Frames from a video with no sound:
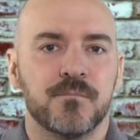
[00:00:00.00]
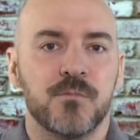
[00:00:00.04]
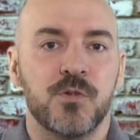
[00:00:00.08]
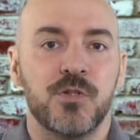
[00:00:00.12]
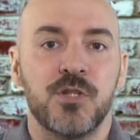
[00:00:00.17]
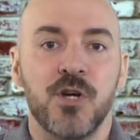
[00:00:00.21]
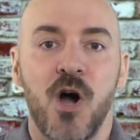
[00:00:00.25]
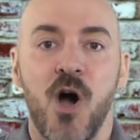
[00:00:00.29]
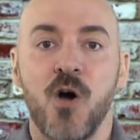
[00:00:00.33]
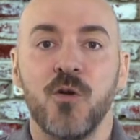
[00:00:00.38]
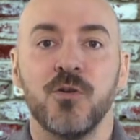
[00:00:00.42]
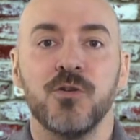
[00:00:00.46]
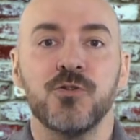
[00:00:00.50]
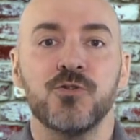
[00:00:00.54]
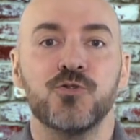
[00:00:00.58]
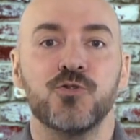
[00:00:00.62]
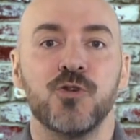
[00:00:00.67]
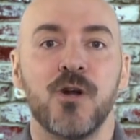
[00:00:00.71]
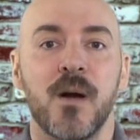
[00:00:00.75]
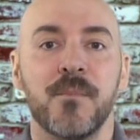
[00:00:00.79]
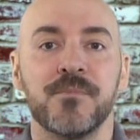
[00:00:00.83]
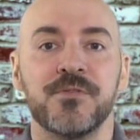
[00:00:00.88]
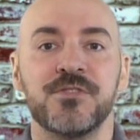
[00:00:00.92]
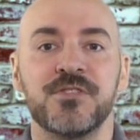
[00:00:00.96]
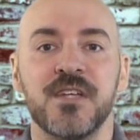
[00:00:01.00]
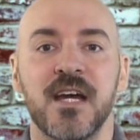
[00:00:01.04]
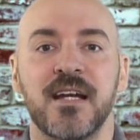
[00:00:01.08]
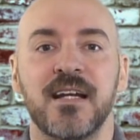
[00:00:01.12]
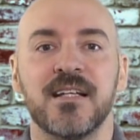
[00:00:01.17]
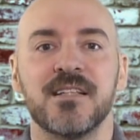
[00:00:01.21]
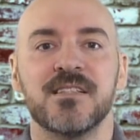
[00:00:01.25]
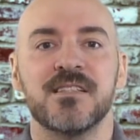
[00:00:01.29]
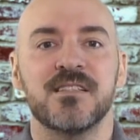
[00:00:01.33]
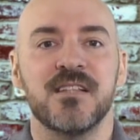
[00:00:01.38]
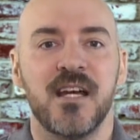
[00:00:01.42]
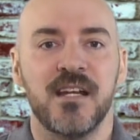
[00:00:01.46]
Donald Trump's
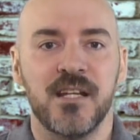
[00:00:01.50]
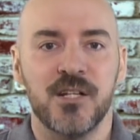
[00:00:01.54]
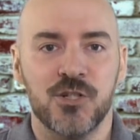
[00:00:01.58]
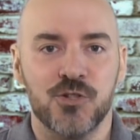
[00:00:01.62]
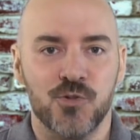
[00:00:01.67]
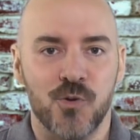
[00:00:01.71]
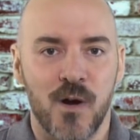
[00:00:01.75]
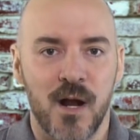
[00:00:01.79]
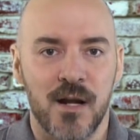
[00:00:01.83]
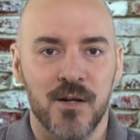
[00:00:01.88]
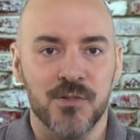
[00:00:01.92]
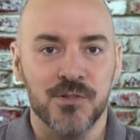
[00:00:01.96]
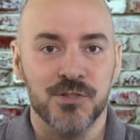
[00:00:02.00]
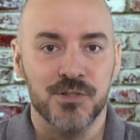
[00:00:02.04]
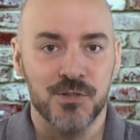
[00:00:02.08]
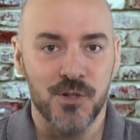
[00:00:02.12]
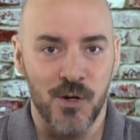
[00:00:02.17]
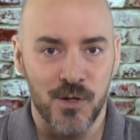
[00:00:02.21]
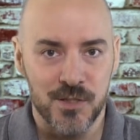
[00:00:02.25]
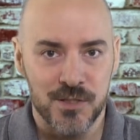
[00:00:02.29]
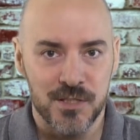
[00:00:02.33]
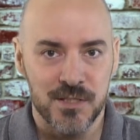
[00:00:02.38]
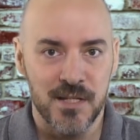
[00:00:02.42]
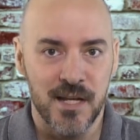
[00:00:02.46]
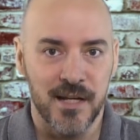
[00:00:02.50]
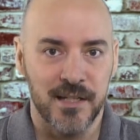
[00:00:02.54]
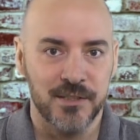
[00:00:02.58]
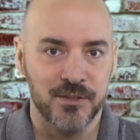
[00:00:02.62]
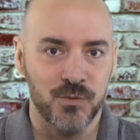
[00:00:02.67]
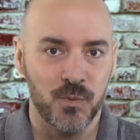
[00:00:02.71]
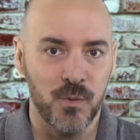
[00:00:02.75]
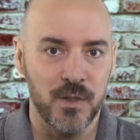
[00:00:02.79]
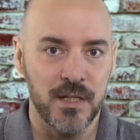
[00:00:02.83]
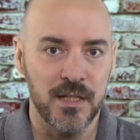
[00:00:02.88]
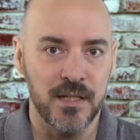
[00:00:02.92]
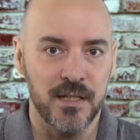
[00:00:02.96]
second Senate trial starts next
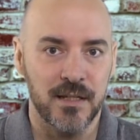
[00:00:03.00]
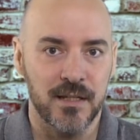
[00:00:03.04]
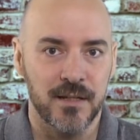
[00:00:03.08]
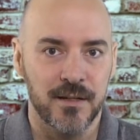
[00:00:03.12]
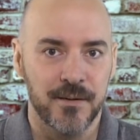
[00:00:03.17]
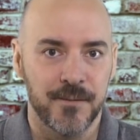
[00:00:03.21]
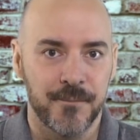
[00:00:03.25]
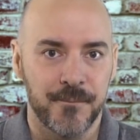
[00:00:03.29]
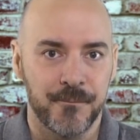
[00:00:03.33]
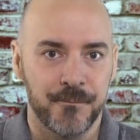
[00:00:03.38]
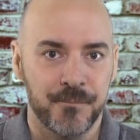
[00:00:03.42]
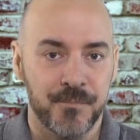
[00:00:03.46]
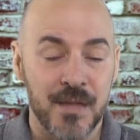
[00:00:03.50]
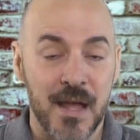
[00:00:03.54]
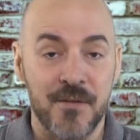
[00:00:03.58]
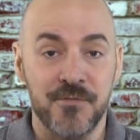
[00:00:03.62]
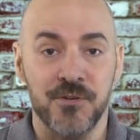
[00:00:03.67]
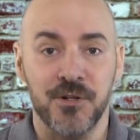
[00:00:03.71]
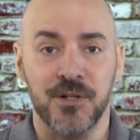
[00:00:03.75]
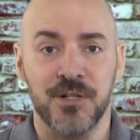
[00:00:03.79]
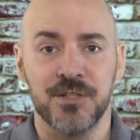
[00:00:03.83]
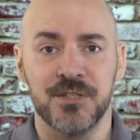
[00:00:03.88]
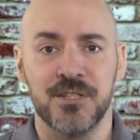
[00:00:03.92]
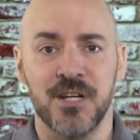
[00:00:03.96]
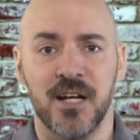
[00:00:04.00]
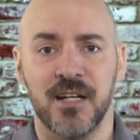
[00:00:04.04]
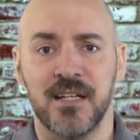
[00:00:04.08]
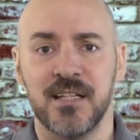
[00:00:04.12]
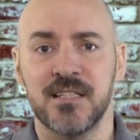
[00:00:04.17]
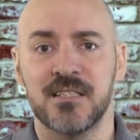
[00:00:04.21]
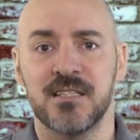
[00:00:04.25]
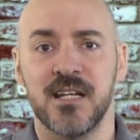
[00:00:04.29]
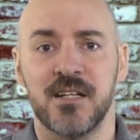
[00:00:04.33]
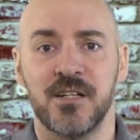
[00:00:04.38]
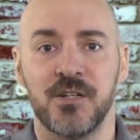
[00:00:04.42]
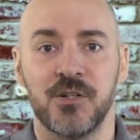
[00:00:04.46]
week, after Kentucky
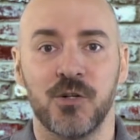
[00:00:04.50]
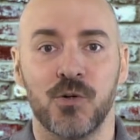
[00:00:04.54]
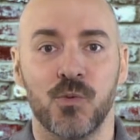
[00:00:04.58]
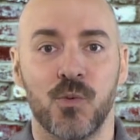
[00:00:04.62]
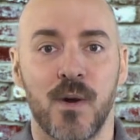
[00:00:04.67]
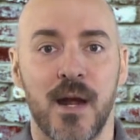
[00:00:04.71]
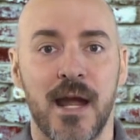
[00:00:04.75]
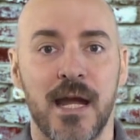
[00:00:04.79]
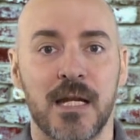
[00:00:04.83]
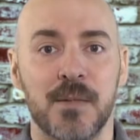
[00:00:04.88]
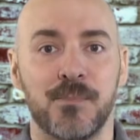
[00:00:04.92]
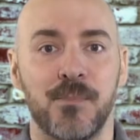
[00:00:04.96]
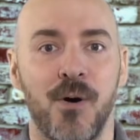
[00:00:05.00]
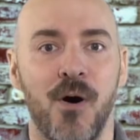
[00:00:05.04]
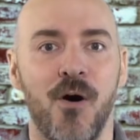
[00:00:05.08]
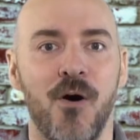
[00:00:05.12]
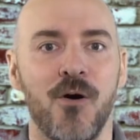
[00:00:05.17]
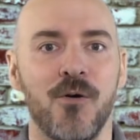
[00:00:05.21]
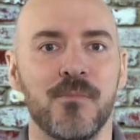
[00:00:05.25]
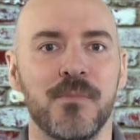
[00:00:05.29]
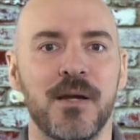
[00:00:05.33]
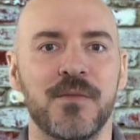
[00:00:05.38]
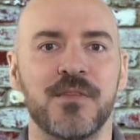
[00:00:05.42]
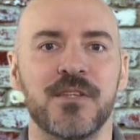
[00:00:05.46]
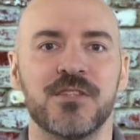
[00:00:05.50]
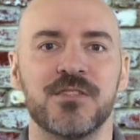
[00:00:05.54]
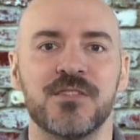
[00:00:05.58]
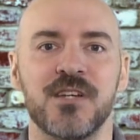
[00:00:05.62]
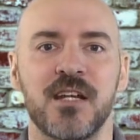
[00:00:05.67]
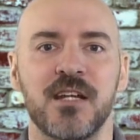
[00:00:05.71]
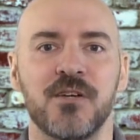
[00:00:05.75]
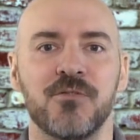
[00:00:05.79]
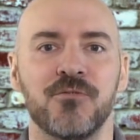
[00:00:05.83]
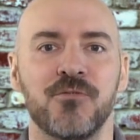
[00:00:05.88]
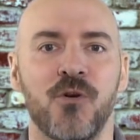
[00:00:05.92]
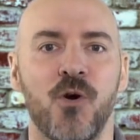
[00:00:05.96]
Senator Rand Paul made the
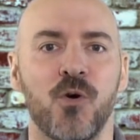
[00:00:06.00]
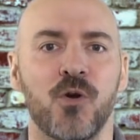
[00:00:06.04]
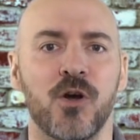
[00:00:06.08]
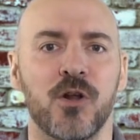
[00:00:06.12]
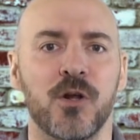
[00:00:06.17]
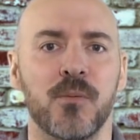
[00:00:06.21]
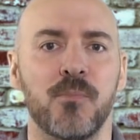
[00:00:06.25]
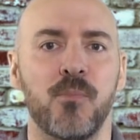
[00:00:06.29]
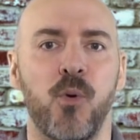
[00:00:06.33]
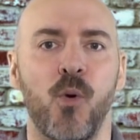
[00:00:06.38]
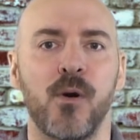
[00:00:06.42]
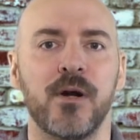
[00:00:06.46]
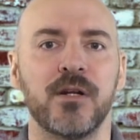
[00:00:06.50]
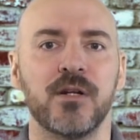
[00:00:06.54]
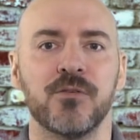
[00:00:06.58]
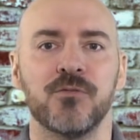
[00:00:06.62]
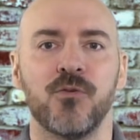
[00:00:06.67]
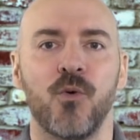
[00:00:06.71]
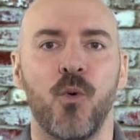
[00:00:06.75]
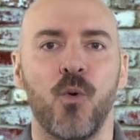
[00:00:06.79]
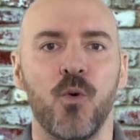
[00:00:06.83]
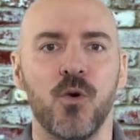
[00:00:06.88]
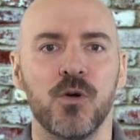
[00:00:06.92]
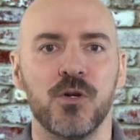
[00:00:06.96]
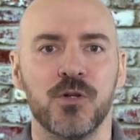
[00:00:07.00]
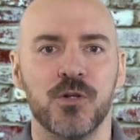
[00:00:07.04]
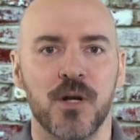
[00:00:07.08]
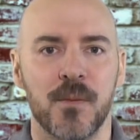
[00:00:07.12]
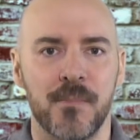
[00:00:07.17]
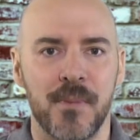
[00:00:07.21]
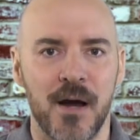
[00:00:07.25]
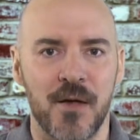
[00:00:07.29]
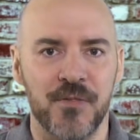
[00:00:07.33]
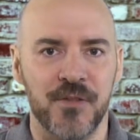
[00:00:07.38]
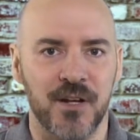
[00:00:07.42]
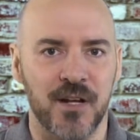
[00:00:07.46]
Senate vote on a point of order
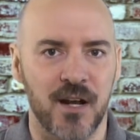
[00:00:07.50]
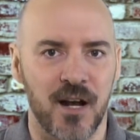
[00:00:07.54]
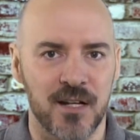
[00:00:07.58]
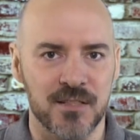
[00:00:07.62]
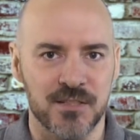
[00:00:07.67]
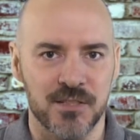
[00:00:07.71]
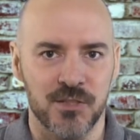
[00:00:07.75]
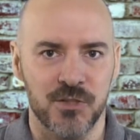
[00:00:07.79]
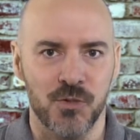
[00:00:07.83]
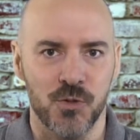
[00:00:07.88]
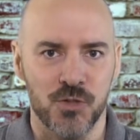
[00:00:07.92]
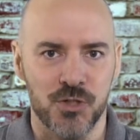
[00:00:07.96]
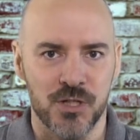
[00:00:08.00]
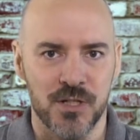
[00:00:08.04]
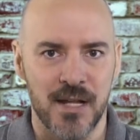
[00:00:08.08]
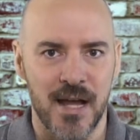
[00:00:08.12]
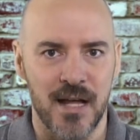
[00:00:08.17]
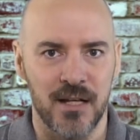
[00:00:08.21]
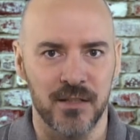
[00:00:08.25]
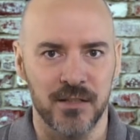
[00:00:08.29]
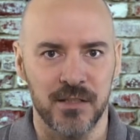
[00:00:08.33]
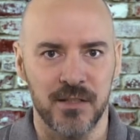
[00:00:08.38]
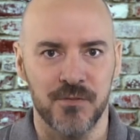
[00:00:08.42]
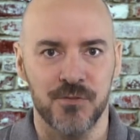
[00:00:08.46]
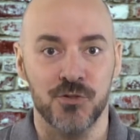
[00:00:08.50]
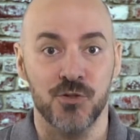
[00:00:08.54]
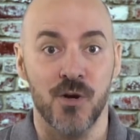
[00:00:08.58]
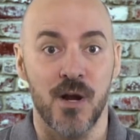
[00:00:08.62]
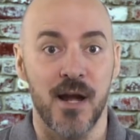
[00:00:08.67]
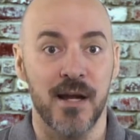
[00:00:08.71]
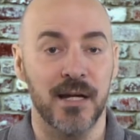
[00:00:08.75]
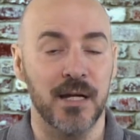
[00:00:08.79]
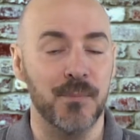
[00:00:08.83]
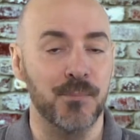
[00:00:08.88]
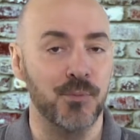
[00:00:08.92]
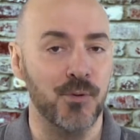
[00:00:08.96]
about the constitutionality of
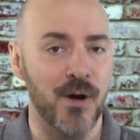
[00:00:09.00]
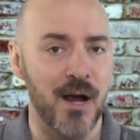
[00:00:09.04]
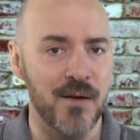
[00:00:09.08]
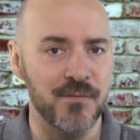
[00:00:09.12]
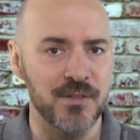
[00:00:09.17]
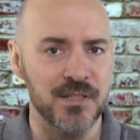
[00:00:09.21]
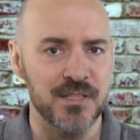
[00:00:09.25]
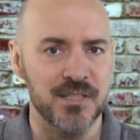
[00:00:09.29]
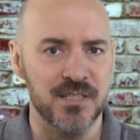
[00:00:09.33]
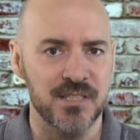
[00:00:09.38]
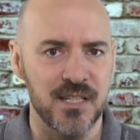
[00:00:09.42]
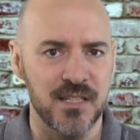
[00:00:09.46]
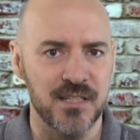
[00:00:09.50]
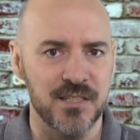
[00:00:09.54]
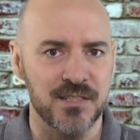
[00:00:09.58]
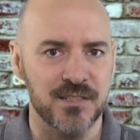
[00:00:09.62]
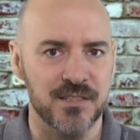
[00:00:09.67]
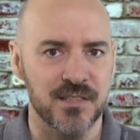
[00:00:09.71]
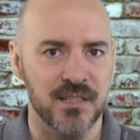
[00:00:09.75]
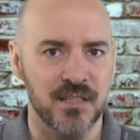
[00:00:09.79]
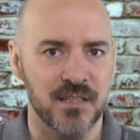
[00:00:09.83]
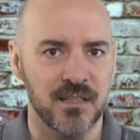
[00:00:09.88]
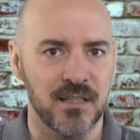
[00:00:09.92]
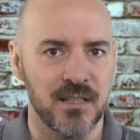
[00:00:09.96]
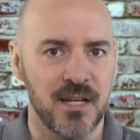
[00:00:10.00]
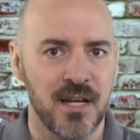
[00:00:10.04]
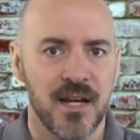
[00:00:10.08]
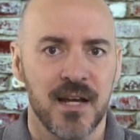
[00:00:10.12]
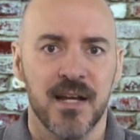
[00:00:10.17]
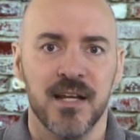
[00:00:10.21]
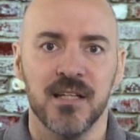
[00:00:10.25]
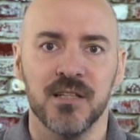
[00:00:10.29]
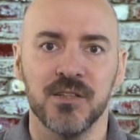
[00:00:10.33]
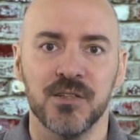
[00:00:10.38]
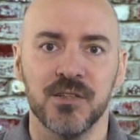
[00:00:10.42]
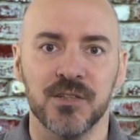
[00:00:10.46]
trying a private citizen.
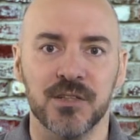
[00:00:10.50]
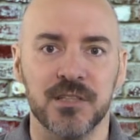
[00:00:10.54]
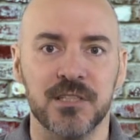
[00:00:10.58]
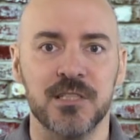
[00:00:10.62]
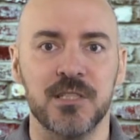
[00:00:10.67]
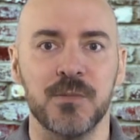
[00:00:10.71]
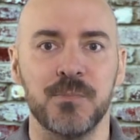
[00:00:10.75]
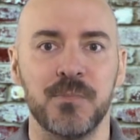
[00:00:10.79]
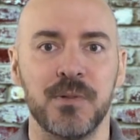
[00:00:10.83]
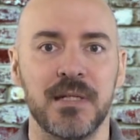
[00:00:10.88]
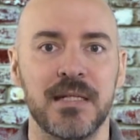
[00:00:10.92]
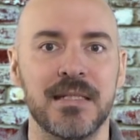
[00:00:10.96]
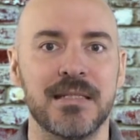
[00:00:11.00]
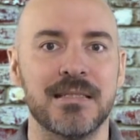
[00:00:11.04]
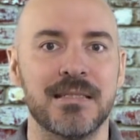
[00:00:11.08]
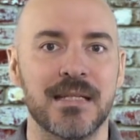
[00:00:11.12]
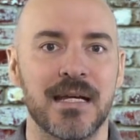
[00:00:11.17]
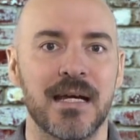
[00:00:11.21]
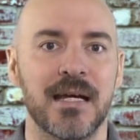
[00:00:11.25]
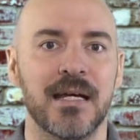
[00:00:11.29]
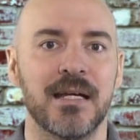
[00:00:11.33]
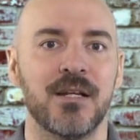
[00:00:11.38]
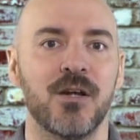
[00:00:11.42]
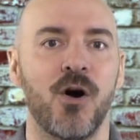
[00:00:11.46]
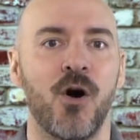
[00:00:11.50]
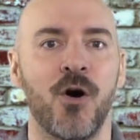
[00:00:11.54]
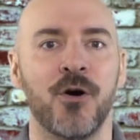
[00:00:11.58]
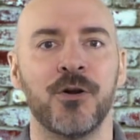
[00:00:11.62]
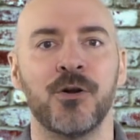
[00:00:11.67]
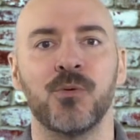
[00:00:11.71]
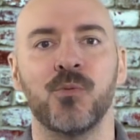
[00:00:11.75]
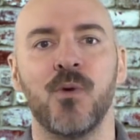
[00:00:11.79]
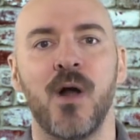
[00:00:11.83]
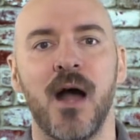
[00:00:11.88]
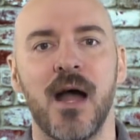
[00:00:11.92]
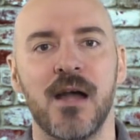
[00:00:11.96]
It looks to be dead on
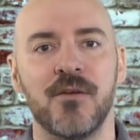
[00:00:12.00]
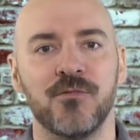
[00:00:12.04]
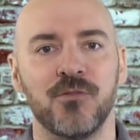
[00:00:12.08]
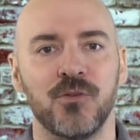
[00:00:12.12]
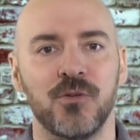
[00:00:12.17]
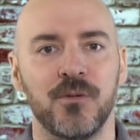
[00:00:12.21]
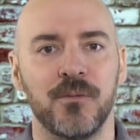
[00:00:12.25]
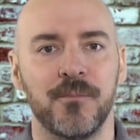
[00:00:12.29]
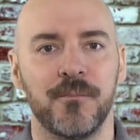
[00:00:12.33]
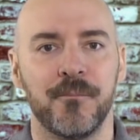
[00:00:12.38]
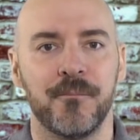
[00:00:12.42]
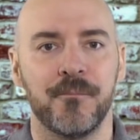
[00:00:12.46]
arrival.